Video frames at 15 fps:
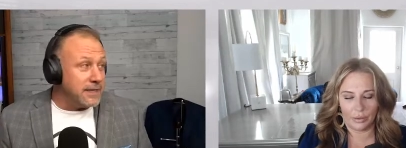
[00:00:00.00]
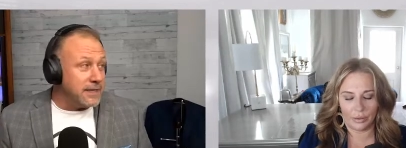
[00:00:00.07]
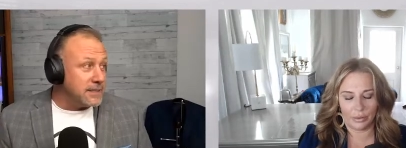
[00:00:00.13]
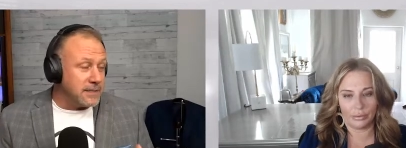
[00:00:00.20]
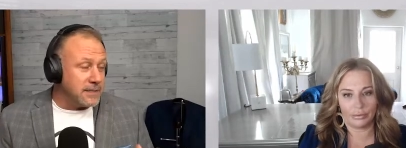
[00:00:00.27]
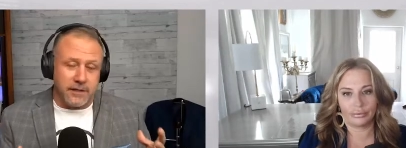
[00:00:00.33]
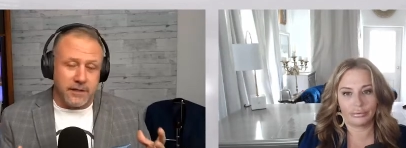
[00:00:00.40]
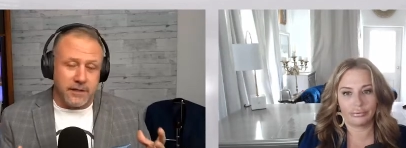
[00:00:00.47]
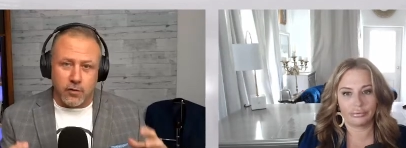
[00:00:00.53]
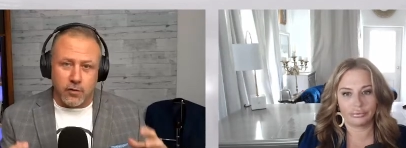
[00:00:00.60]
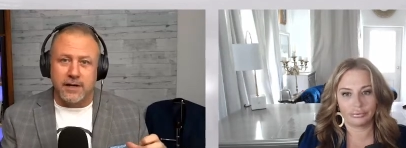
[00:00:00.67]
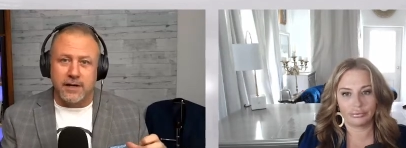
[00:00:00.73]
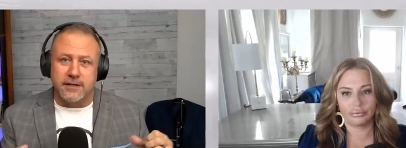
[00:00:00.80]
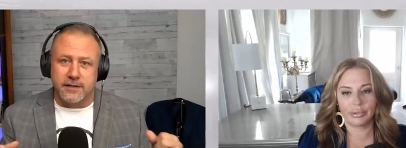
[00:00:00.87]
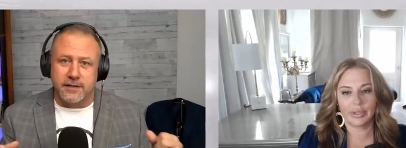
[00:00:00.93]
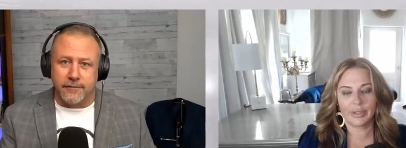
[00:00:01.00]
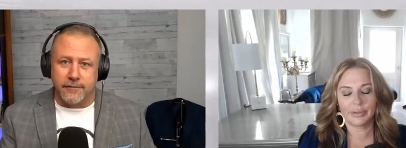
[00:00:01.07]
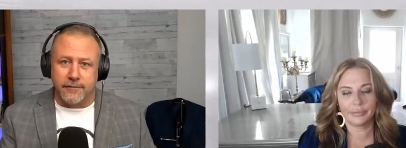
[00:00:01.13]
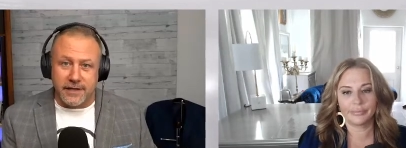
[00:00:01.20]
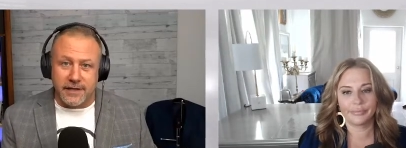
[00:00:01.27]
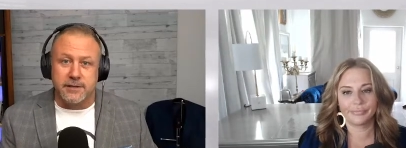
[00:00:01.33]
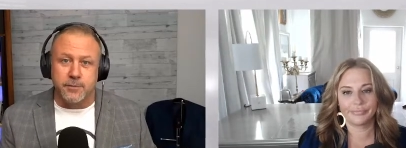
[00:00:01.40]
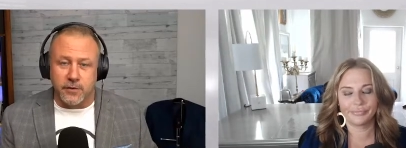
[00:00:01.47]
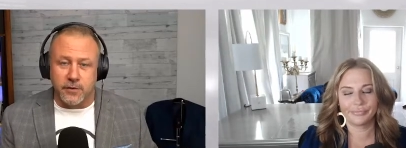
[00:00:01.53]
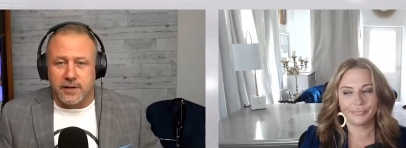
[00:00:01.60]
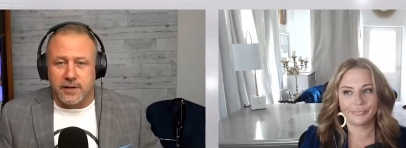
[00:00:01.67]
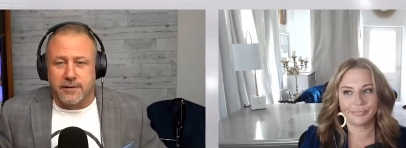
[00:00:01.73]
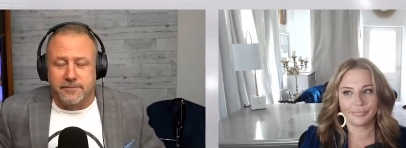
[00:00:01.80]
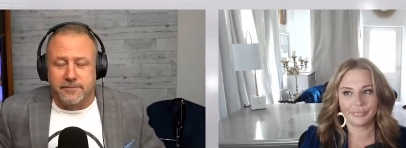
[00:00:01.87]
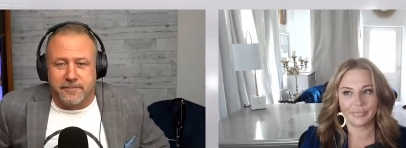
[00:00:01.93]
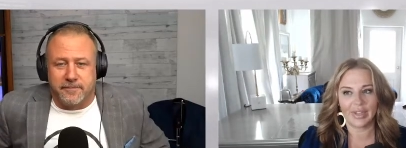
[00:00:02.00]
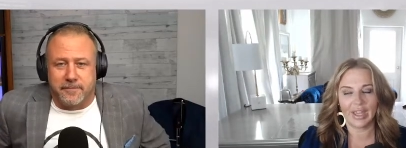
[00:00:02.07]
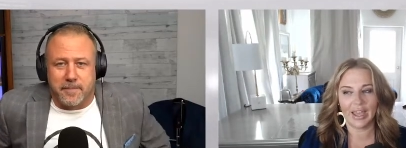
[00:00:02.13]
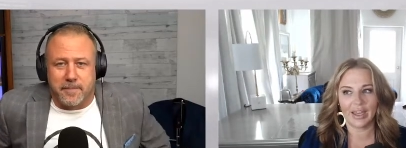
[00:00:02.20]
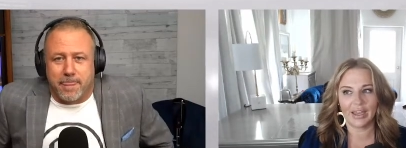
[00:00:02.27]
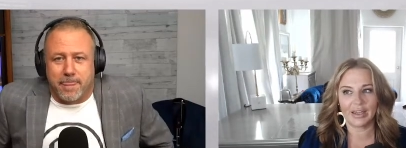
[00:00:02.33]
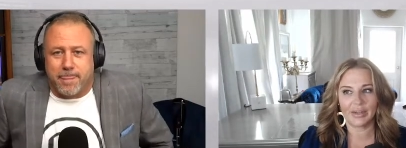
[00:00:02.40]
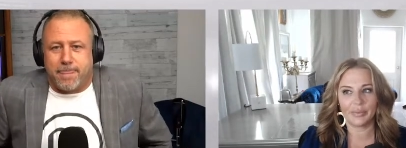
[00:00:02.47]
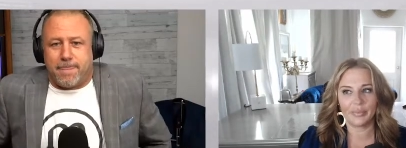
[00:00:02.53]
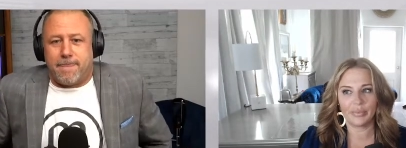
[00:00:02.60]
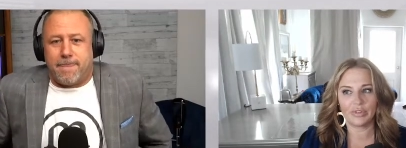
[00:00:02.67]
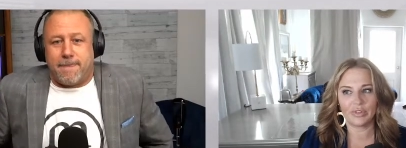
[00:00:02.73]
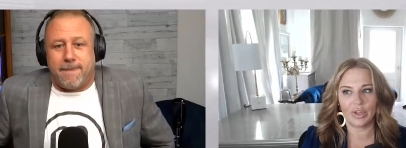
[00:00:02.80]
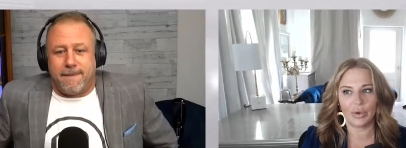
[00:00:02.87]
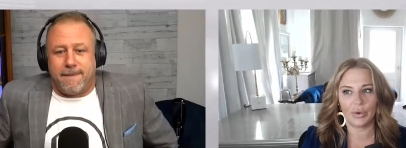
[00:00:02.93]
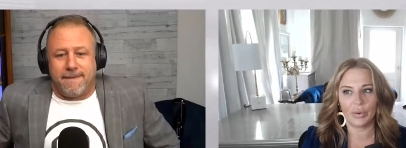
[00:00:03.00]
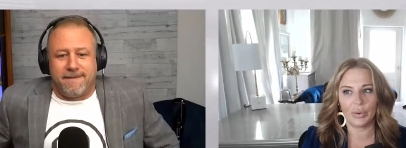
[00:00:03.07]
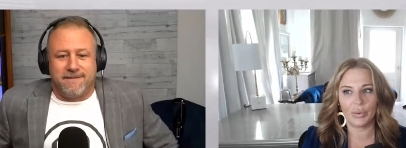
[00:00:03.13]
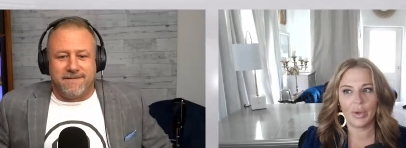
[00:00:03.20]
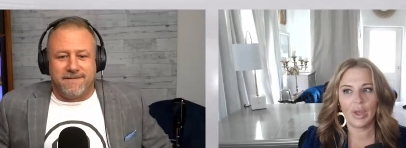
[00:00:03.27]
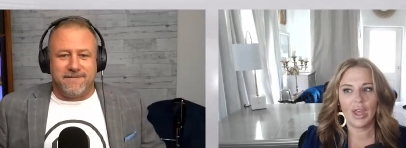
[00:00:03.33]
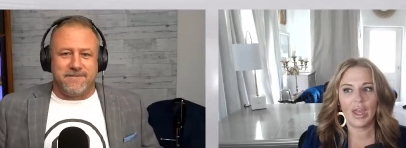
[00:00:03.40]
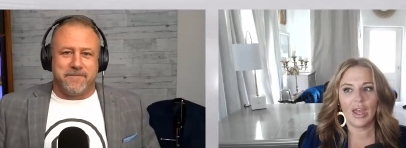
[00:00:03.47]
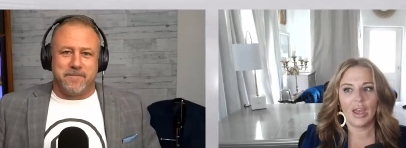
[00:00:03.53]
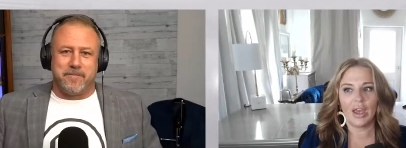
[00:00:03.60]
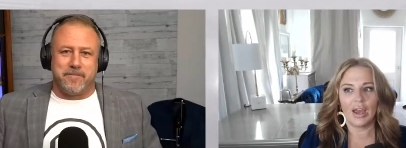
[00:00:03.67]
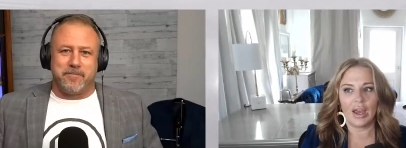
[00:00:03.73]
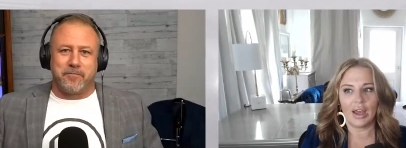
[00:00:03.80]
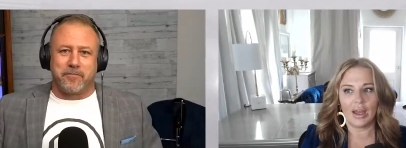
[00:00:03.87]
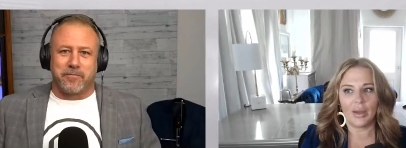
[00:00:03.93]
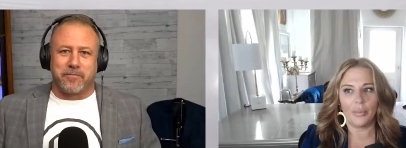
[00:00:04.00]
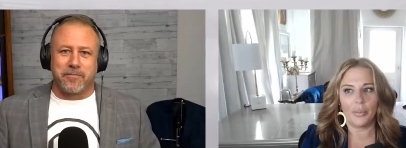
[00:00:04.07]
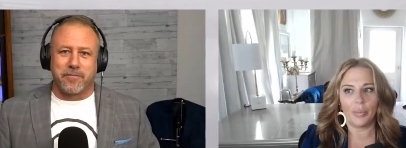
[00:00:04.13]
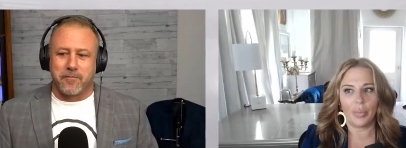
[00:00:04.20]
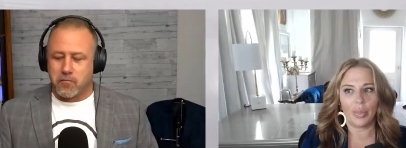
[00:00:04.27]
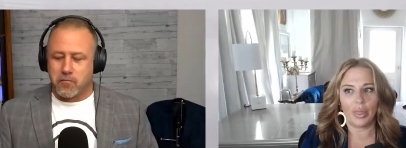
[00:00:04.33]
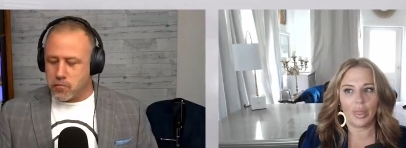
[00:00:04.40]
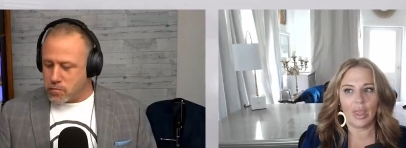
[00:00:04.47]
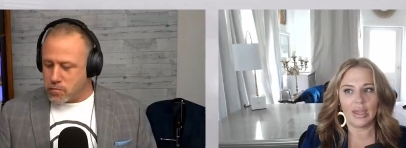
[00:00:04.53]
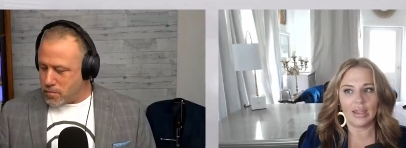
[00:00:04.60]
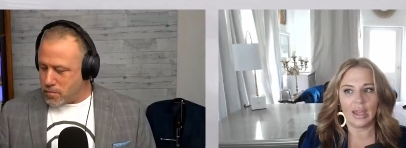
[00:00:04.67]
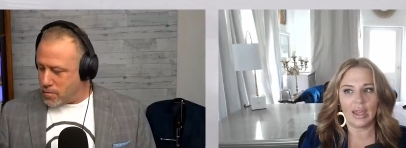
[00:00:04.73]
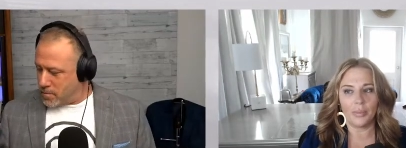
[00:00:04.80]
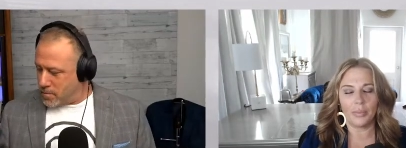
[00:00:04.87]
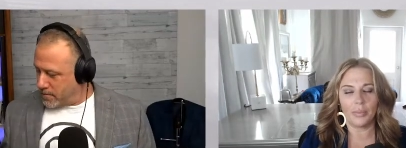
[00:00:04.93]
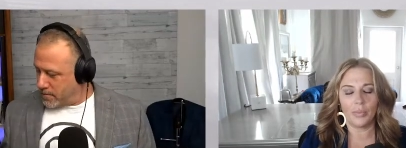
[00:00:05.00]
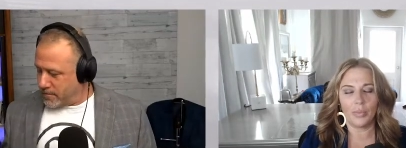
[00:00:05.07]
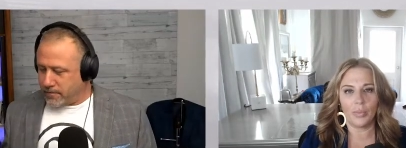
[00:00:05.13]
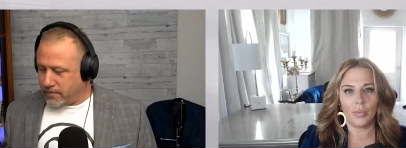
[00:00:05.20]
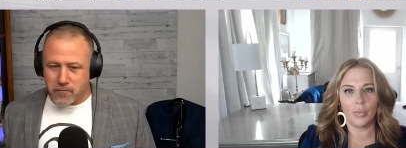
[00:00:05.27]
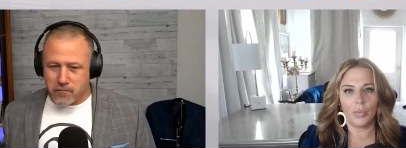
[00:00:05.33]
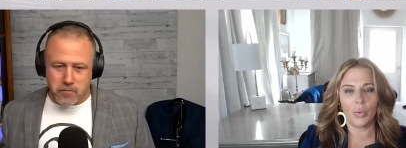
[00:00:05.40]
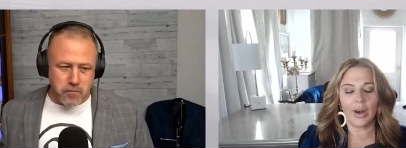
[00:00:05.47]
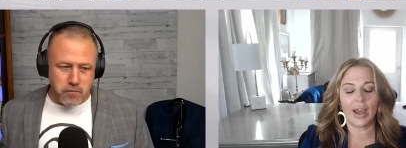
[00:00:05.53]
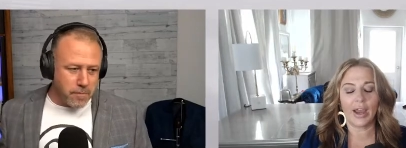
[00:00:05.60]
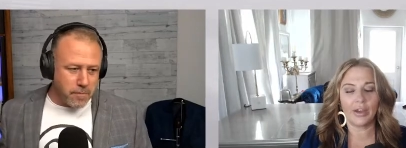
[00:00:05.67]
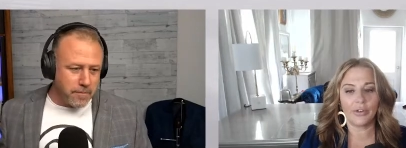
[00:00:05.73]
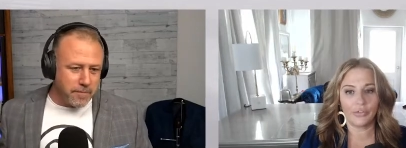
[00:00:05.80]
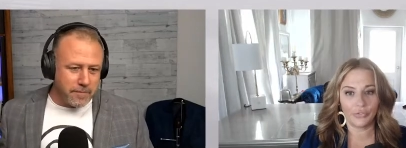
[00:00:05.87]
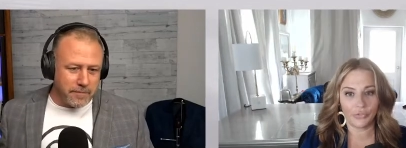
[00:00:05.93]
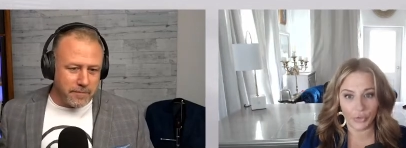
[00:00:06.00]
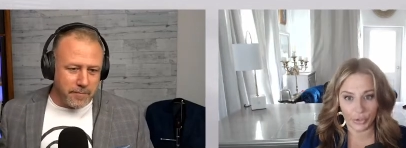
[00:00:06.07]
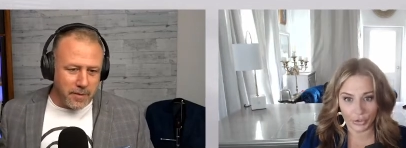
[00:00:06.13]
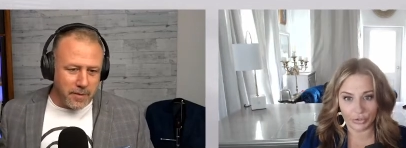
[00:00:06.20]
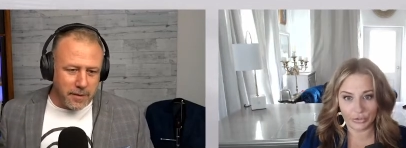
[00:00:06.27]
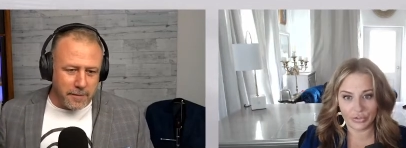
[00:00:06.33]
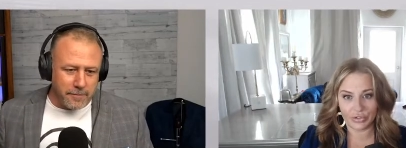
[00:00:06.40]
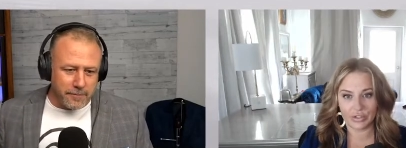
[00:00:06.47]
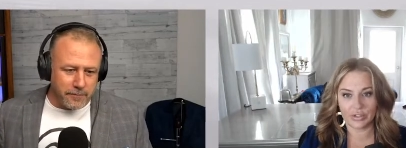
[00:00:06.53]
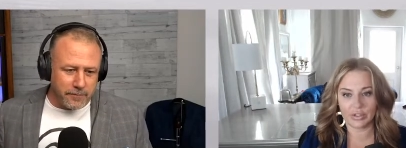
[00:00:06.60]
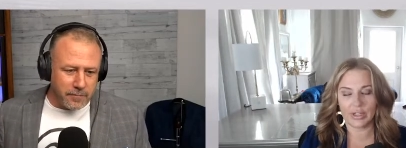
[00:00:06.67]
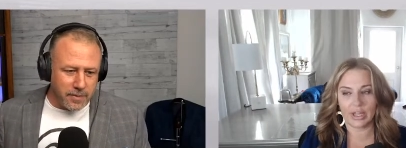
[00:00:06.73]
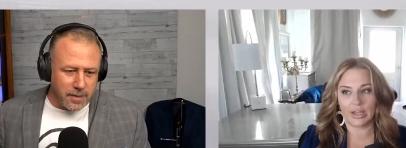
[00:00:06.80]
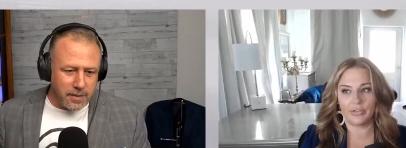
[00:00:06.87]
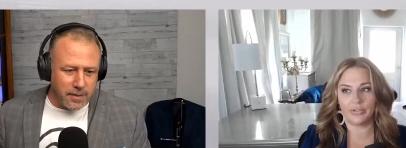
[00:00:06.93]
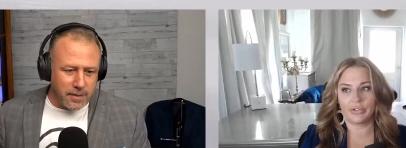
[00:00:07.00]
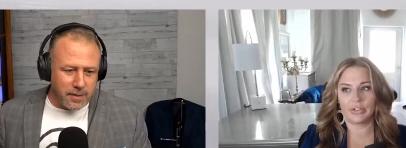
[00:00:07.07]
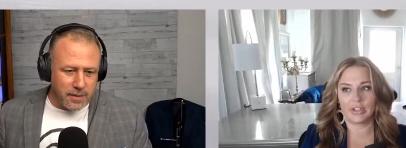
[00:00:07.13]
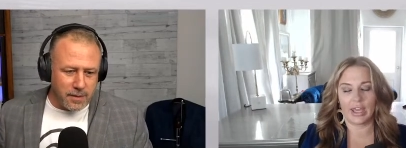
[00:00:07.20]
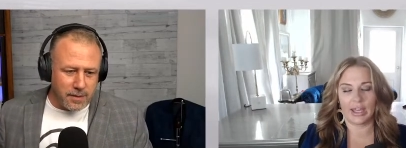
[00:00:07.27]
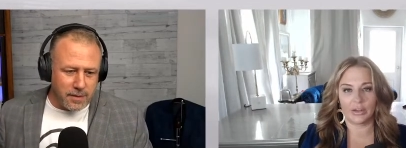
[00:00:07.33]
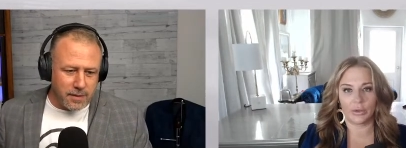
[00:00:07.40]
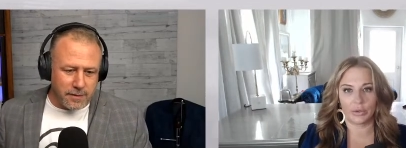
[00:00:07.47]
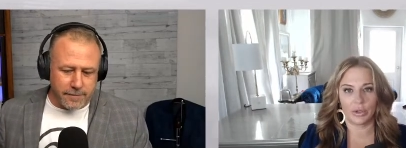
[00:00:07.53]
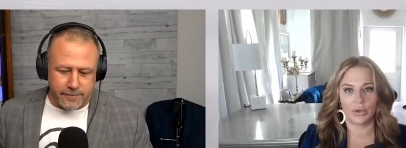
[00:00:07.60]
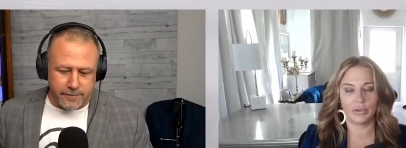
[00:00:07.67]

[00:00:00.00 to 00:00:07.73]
Speaker 1: the crux of this book?
Speaker 2: Yeah. So, um, it, it when I first left Gaylord